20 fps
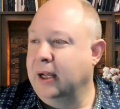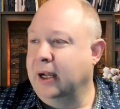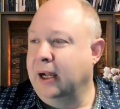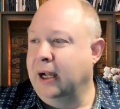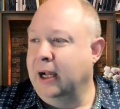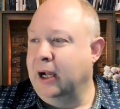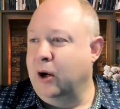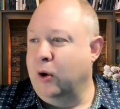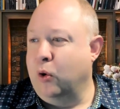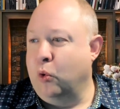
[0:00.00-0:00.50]

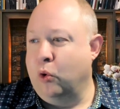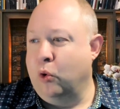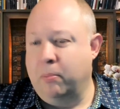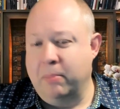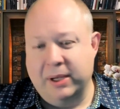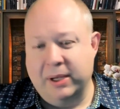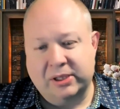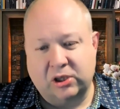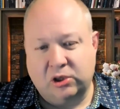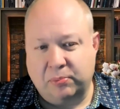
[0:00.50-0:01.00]
Or
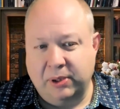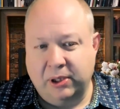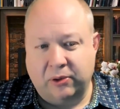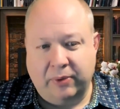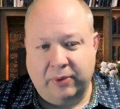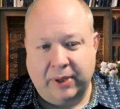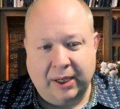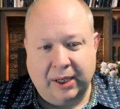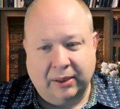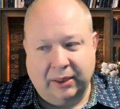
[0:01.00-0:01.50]
message me
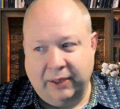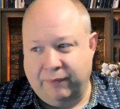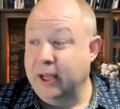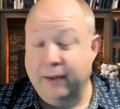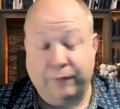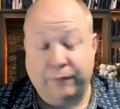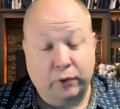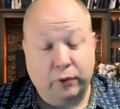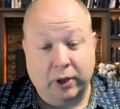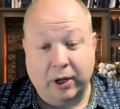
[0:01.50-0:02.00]
directly
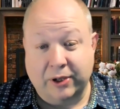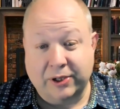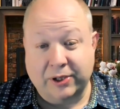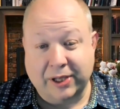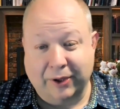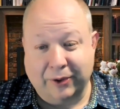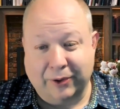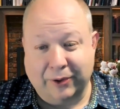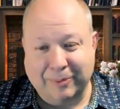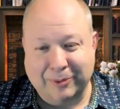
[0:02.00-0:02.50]
if you're in our
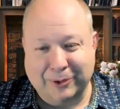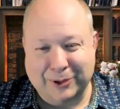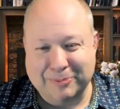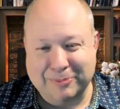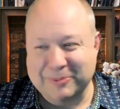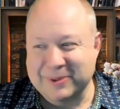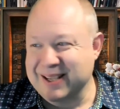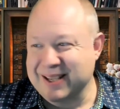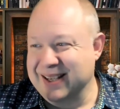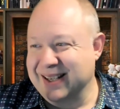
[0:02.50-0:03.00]
Telegram
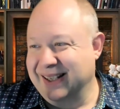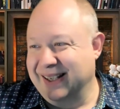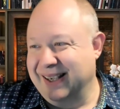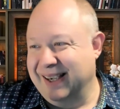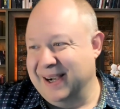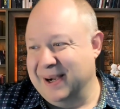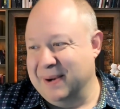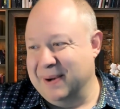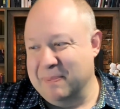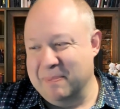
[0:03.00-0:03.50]
group.
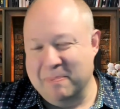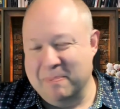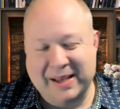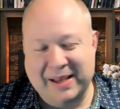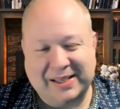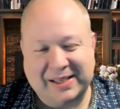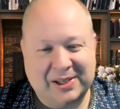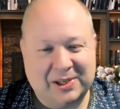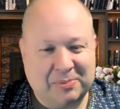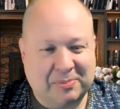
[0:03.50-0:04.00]
Direct
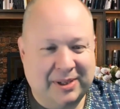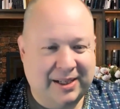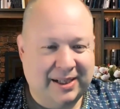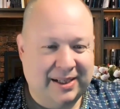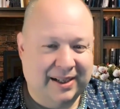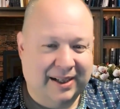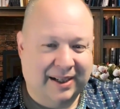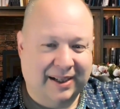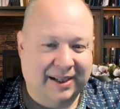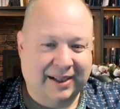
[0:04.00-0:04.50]
message
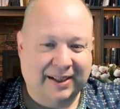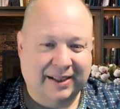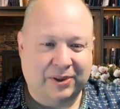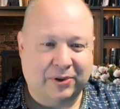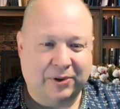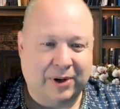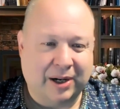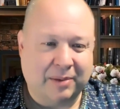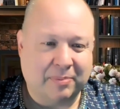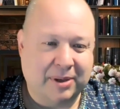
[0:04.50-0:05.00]
me
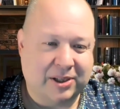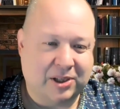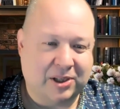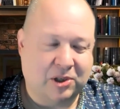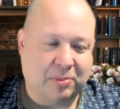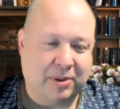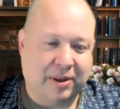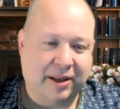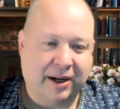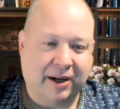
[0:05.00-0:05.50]

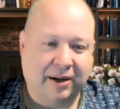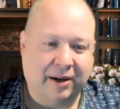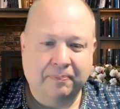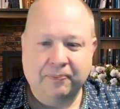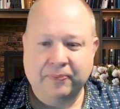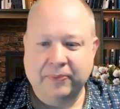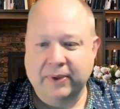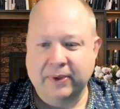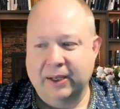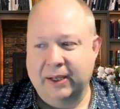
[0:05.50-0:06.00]
there.
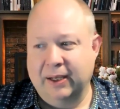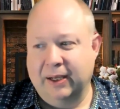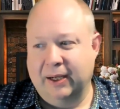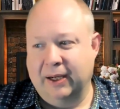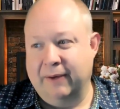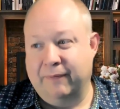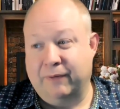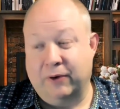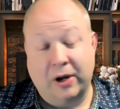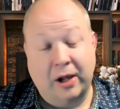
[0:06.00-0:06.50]

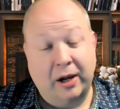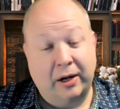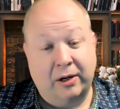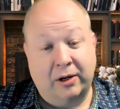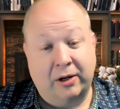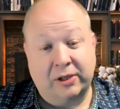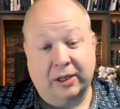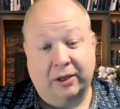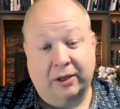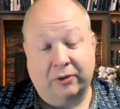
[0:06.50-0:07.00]
If you're not in
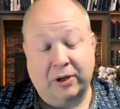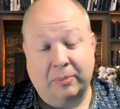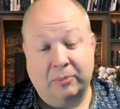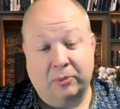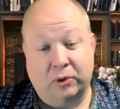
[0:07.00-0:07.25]
our Telegram